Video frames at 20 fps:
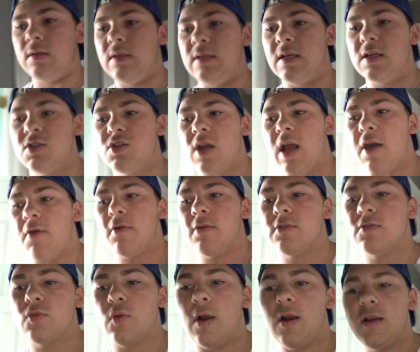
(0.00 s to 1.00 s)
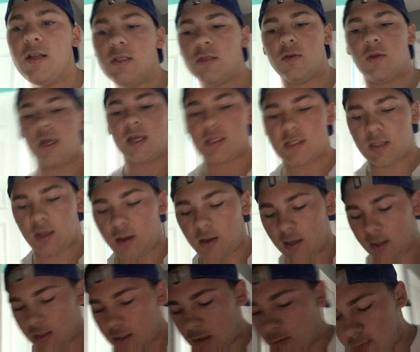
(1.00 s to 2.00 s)
Yesterday when I was wearing it, you guys saw
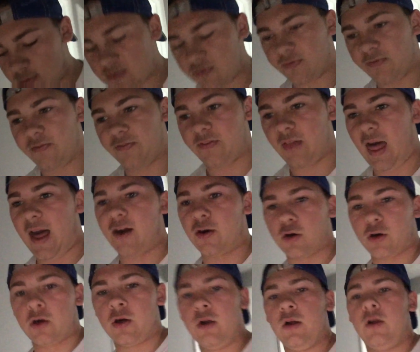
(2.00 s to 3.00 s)
it, it was flatter.